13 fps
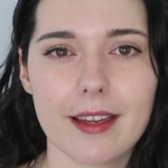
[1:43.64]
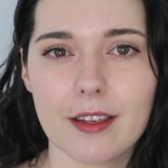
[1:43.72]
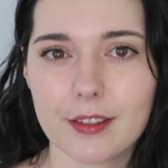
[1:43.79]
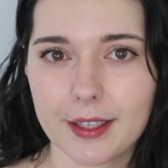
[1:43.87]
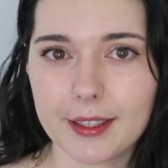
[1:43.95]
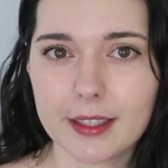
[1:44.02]
a
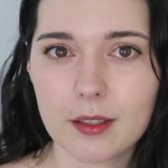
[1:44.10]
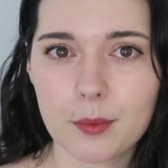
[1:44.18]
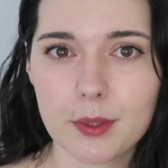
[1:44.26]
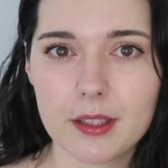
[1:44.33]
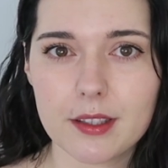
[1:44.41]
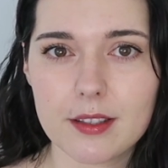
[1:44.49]
gradient
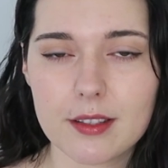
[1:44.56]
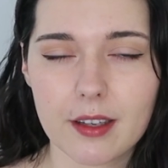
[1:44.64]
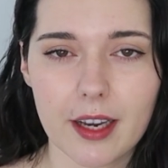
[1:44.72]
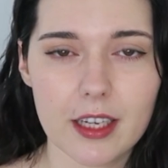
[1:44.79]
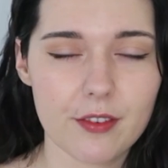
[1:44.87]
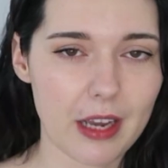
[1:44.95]
with this
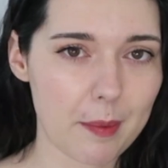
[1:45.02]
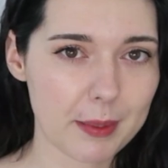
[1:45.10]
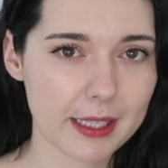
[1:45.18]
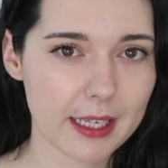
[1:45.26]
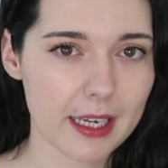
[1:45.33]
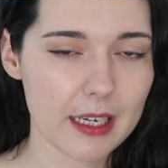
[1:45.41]
kind of
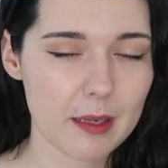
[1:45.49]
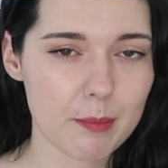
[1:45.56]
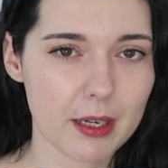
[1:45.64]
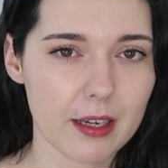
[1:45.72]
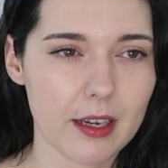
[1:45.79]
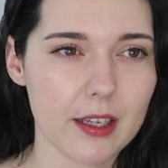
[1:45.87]
applicator,
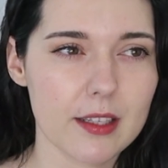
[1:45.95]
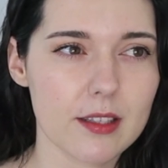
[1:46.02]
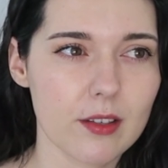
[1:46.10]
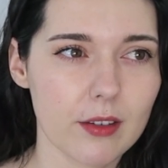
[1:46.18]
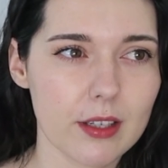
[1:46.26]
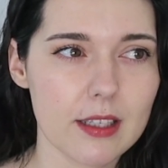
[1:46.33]
but it's
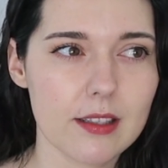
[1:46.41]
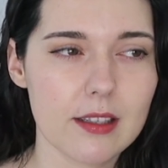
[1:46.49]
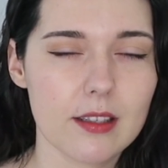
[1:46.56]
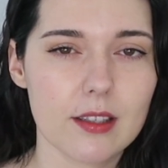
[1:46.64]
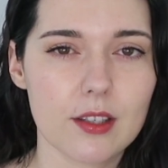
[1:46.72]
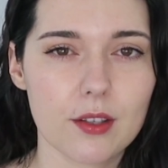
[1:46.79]
not easy
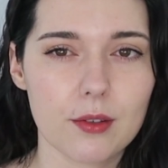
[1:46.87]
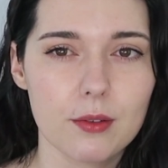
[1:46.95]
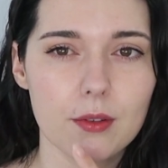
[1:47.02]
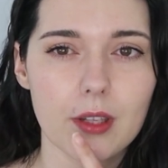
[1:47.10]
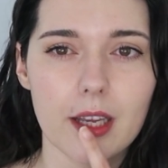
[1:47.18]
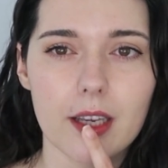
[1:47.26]
to
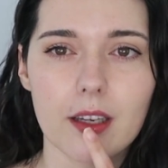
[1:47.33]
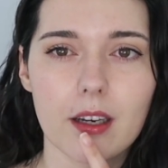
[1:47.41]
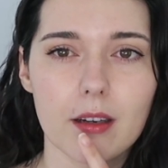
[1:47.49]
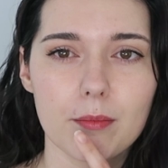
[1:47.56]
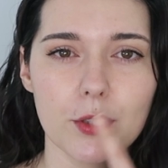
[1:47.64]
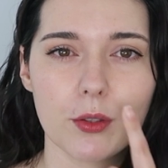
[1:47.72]
do like
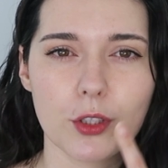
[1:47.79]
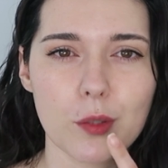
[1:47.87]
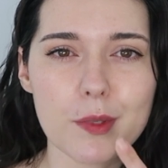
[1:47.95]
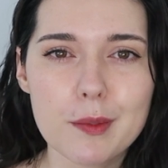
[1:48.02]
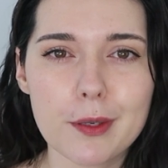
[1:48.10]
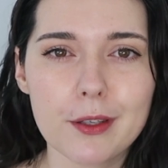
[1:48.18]
your
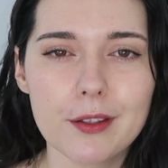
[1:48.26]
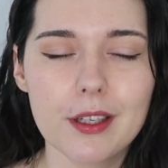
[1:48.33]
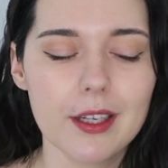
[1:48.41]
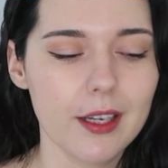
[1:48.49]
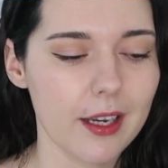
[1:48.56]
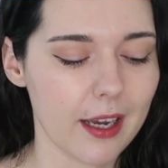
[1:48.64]
cupid's bow,
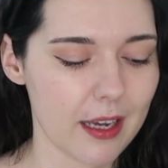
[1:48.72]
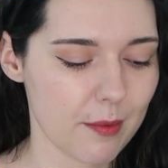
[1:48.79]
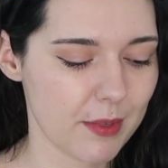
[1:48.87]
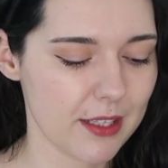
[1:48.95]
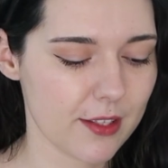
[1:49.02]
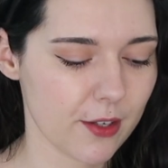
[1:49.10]

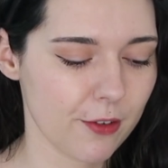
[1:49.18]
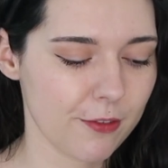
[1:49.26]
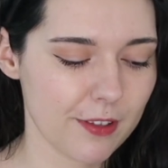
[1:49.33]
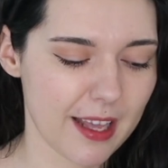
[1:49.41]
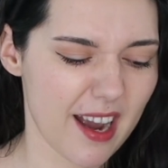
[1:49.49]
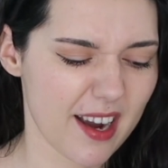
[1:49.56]
and so
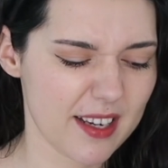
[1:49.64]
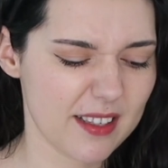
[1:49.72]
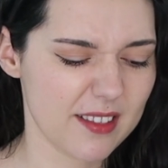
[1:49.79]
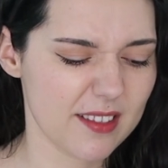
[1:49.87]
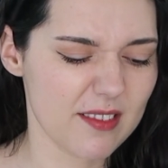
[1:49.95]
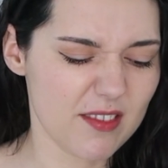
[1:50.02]
for that
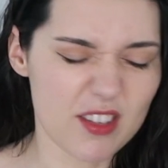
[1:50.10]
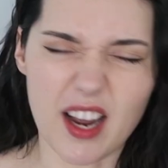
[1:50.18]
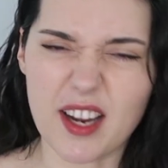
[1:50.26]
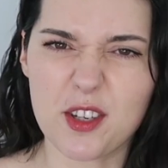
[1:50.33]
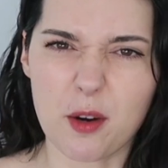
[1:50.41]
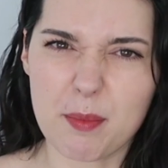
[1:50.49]

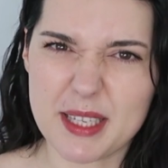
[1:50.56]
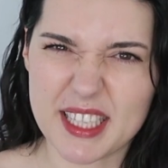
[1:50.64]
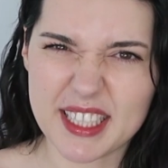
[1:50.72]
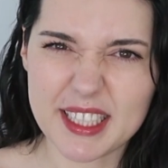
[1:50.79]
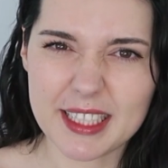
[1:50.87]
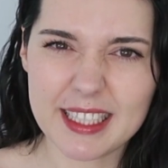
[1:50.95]
I don't
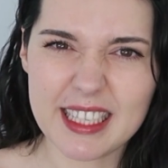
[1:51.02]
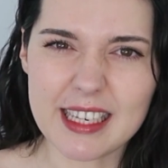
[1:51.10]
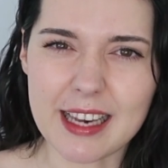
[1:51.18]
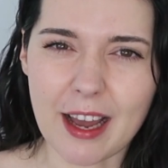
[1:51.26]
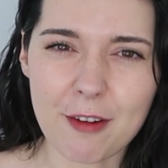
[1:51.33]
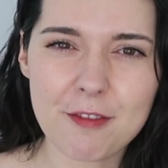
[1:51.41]
particularly
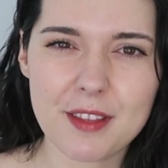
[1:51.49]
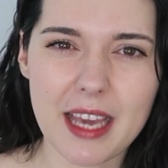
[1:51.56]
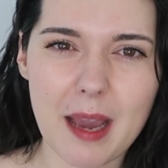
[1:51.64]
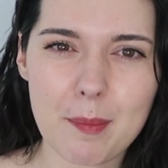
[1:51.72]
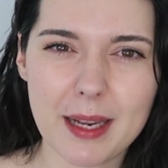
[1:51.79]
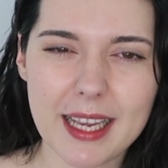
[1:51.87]
love the
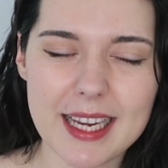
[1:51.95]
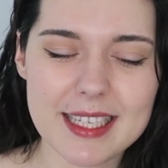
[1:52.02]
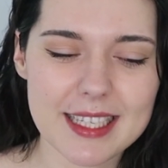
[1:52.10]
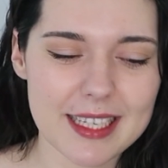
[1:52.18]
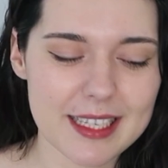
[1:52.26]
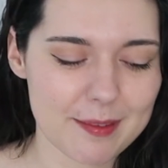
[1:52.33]

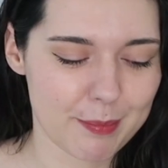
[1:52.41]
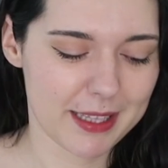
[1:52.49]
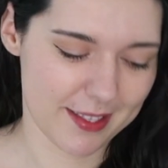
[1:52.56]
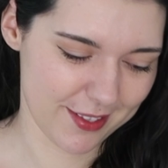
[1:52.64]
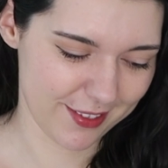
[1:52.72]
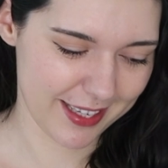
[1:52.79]
applicator, but
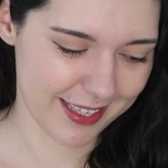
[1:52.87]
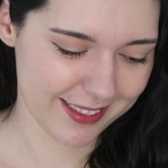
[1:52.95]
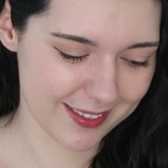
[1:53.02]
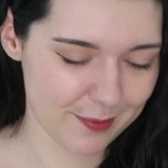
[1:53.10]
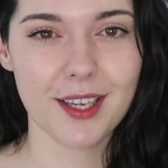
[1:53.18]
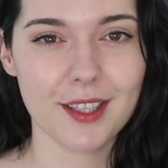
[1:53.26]
that's okay.
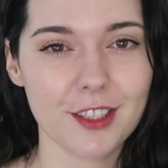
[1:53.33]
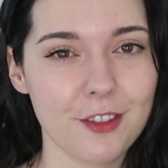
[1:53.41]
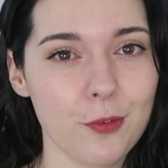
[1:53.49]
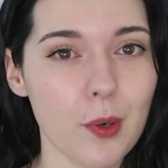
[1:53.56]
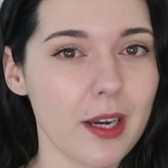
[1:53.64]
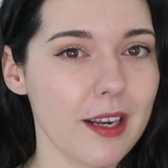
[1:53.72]
There are
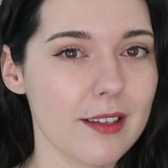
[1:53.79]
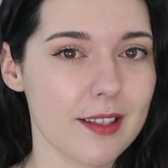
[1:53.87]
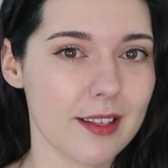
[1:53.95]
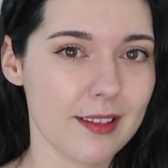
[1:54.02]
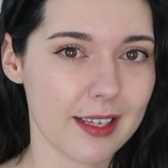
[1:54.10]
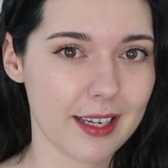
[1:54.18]
4 colours
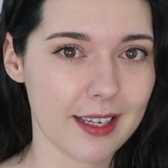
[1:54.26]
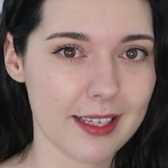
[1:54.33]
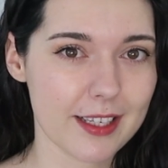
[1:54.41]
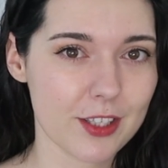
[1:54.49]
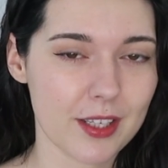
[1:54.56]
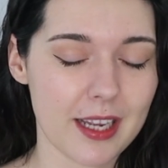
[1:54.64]
in the
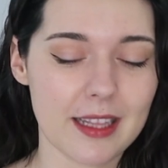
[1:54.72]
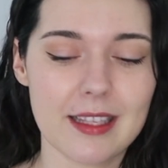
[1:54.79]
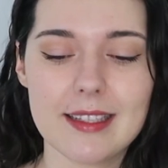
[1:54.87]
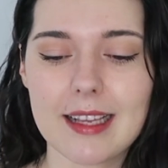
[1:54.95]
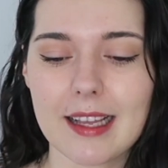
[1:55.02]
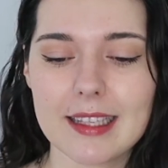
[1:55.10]
collection, and
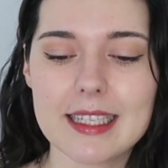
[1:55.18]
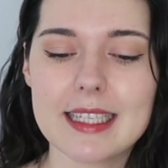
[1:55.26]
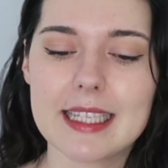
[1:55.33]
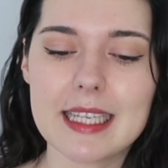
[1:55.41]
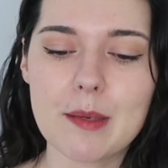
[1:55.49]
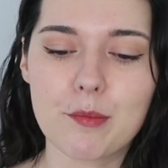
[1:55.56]
these are the Tea